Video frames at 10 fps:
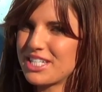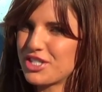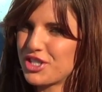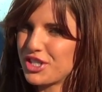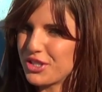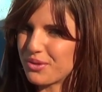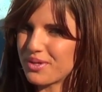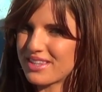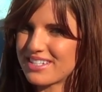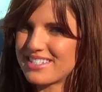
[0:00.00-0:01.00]
to teach
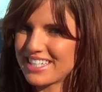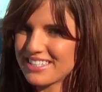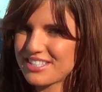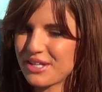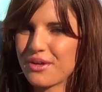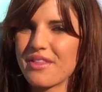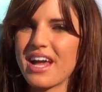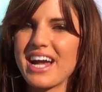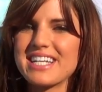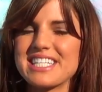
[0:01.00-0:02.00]
you the dance solo
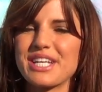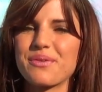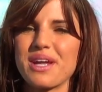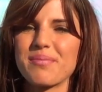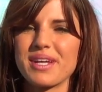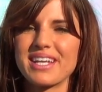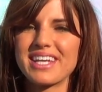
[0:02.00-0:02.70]
that I did when I played